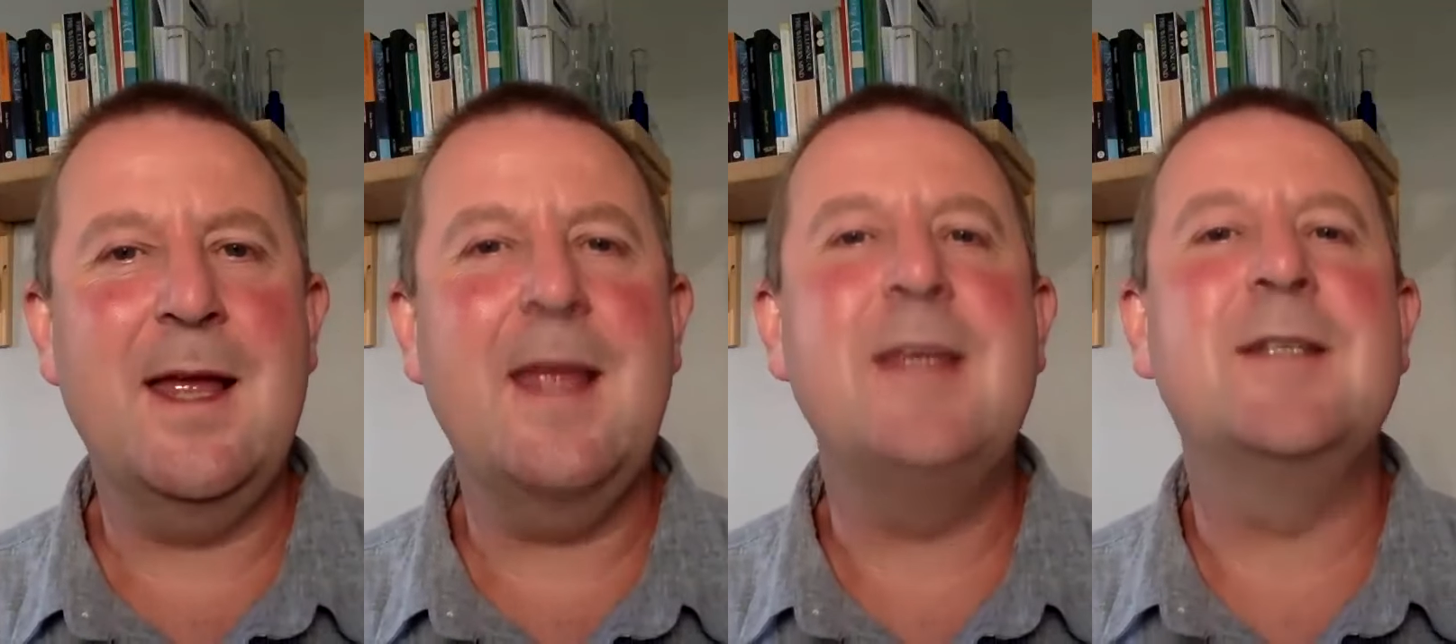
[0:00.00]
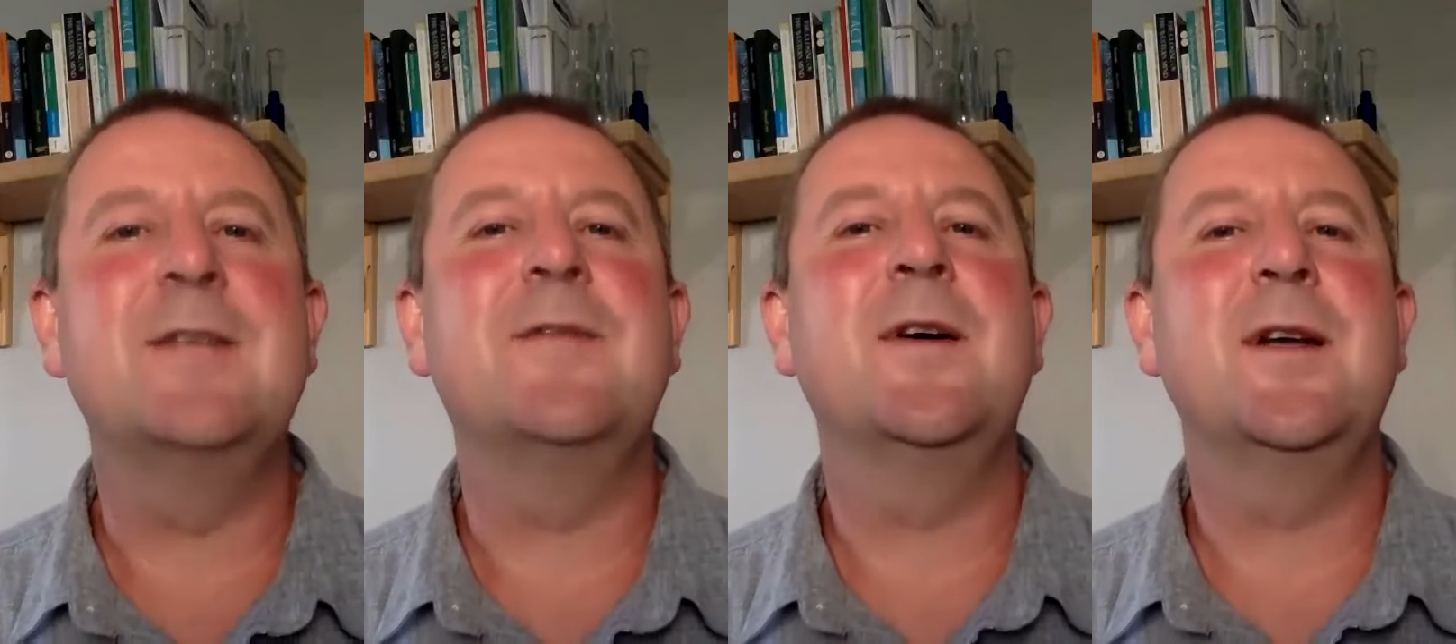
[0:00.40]
is
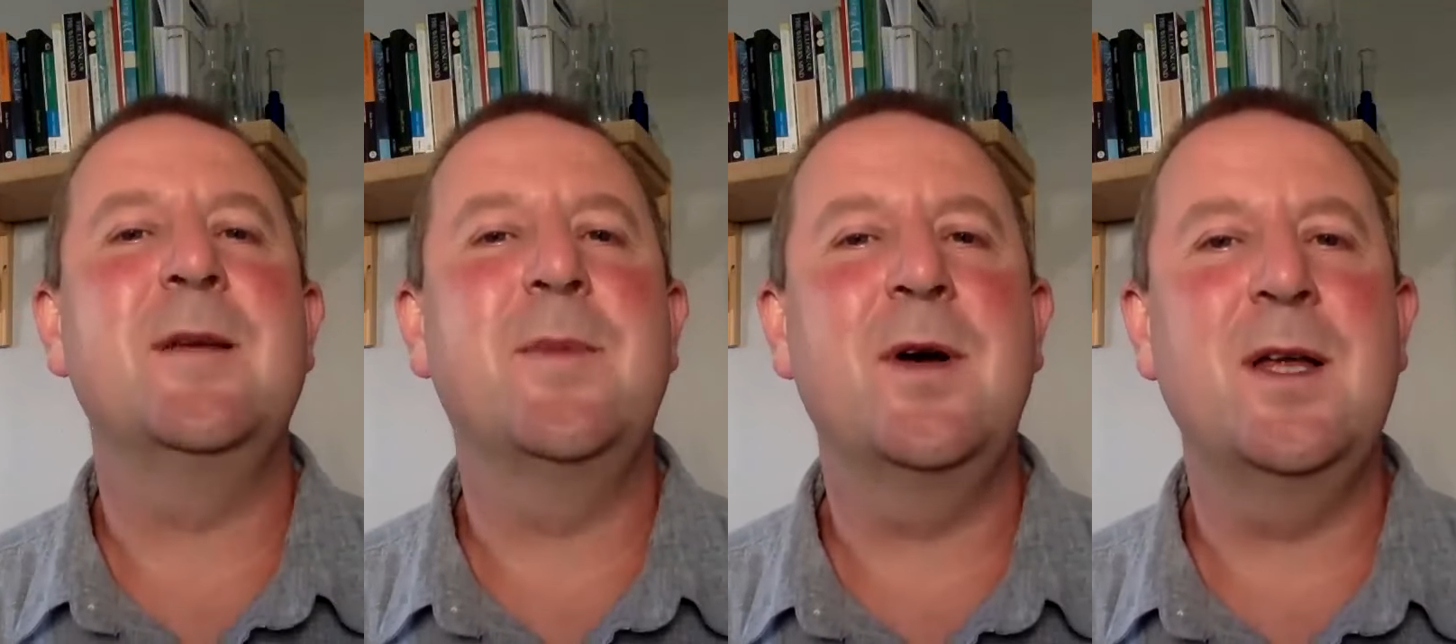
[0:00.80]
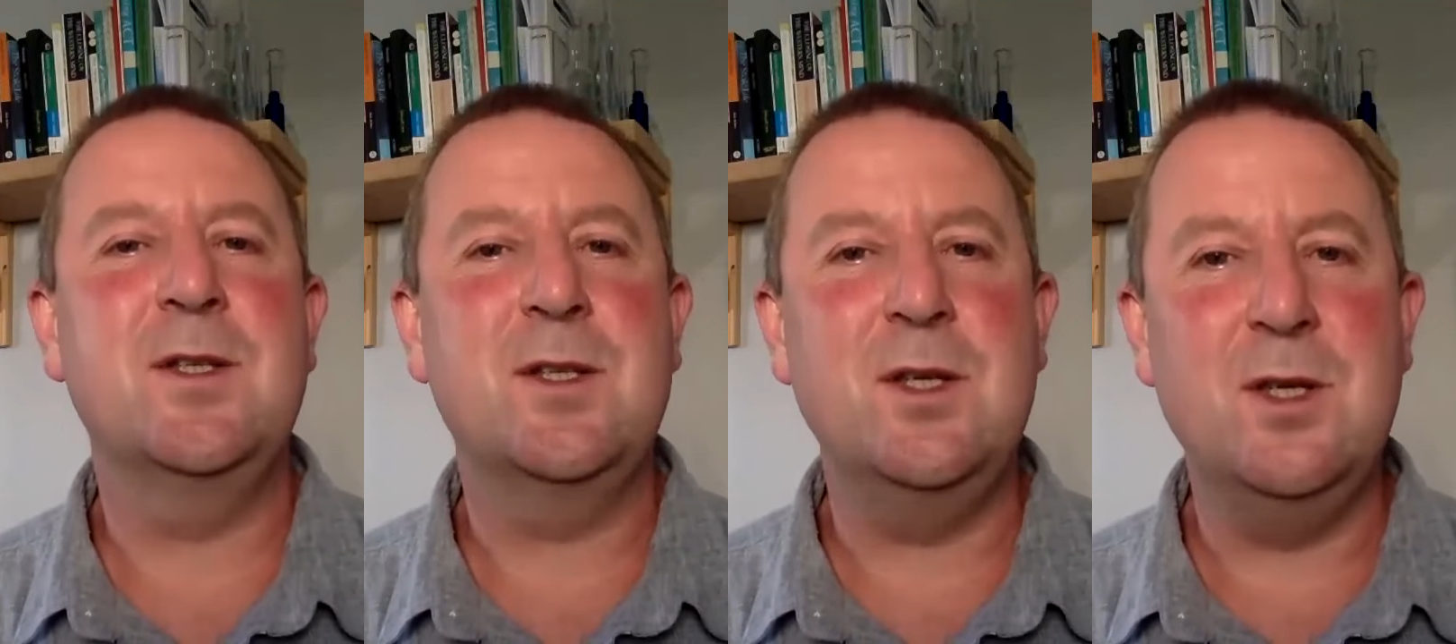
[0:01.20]
defined by
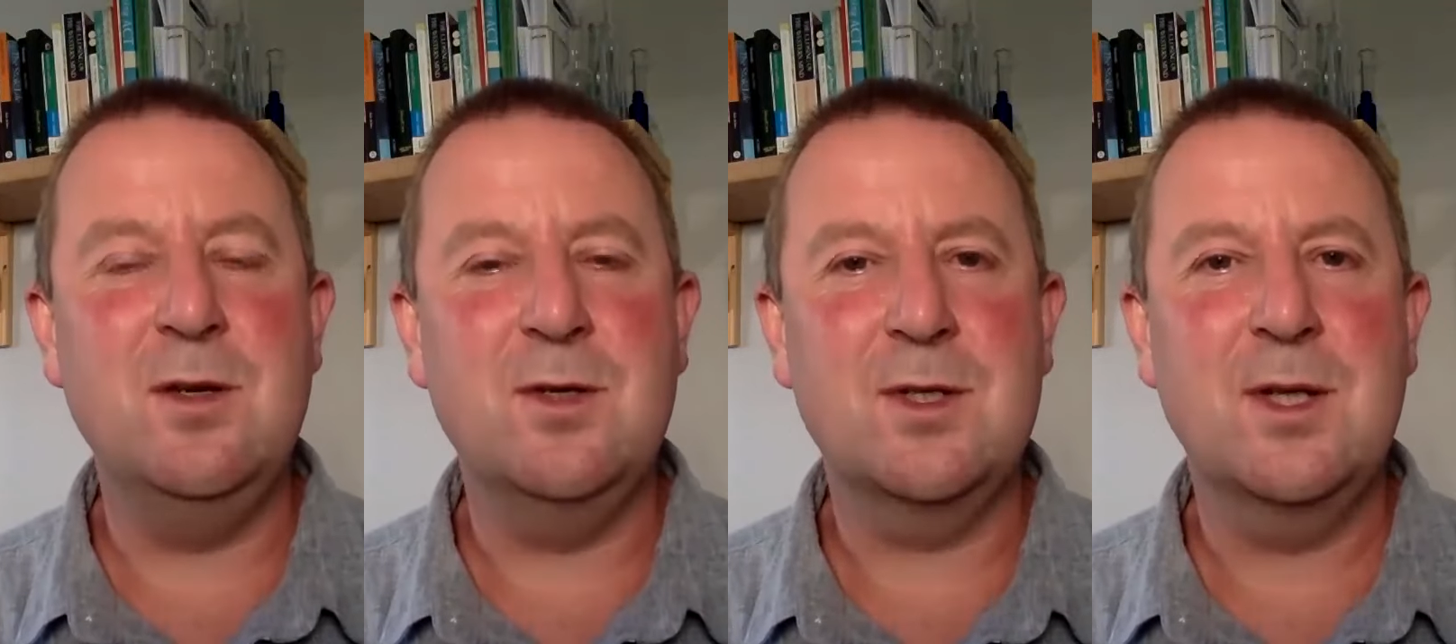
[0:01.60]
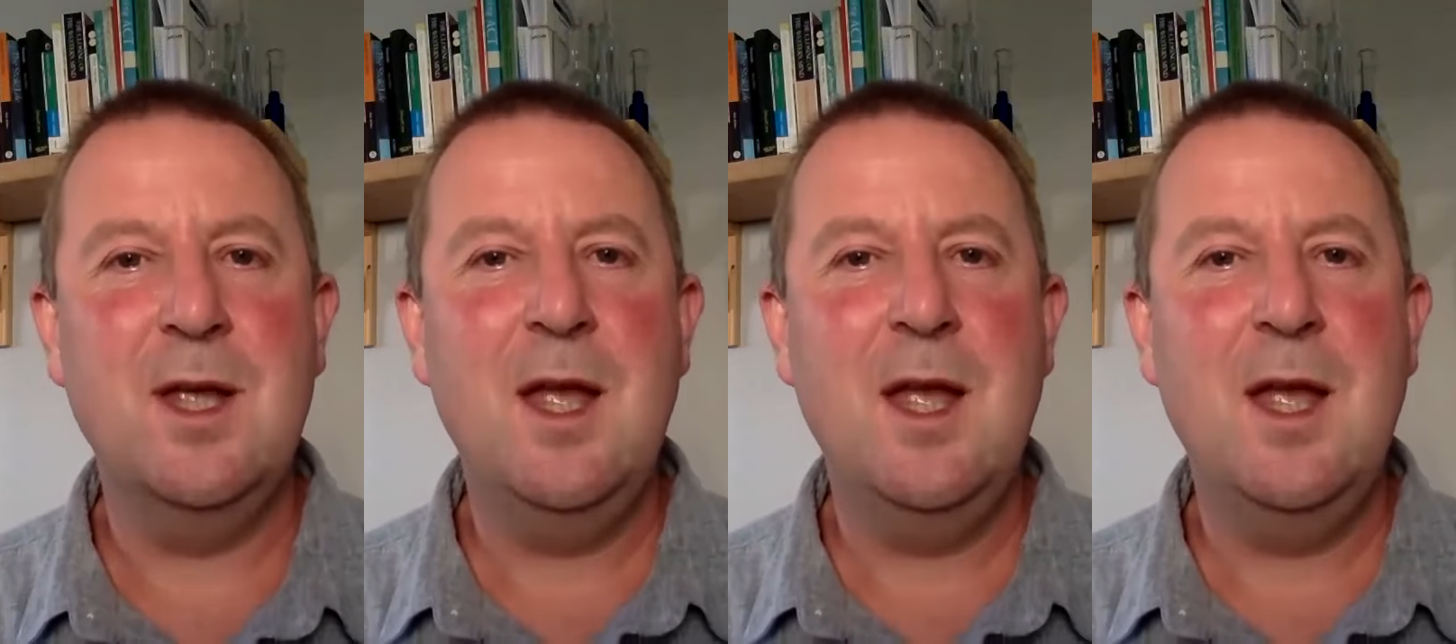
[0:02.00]
its use